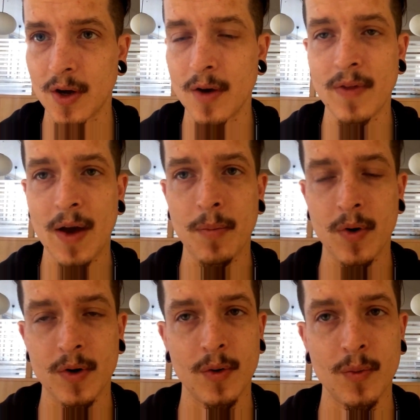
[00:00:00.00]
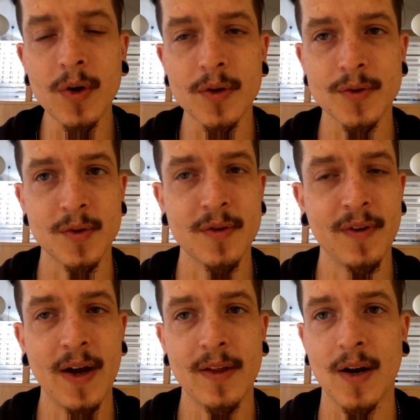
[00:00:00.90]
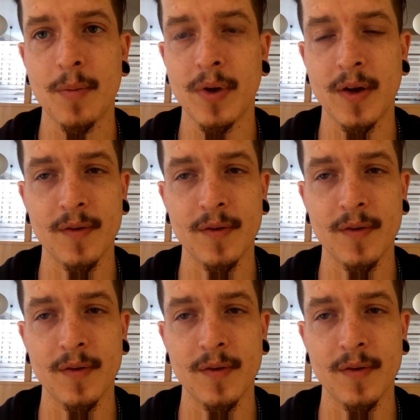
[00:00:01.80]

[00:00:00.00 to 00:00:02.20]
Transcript: of that Mario world due to the fact that I played